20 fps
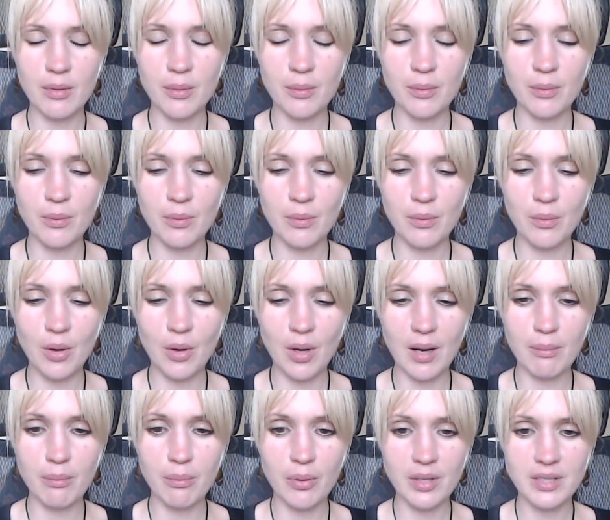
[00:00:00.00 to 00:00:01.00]
but
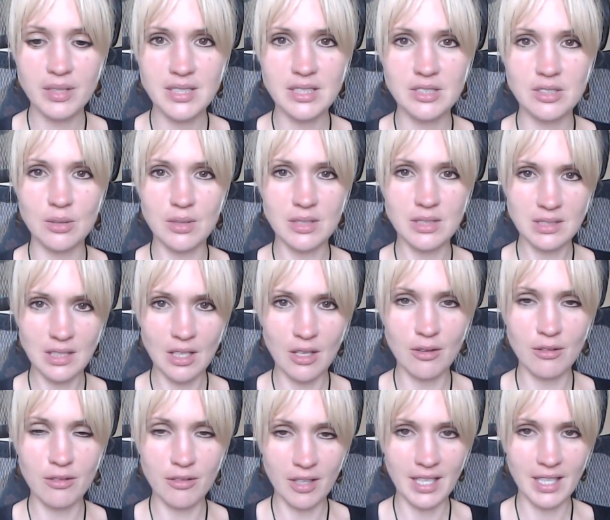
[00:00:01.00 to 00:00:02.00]
what I'm pointing to is
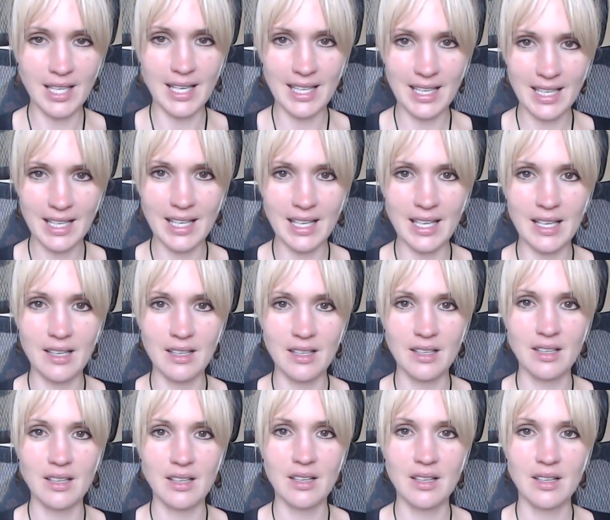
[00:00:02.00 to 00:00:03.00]
so freaking clear.
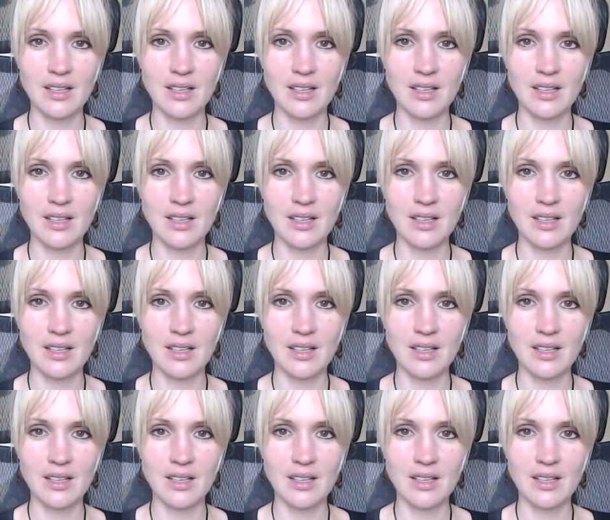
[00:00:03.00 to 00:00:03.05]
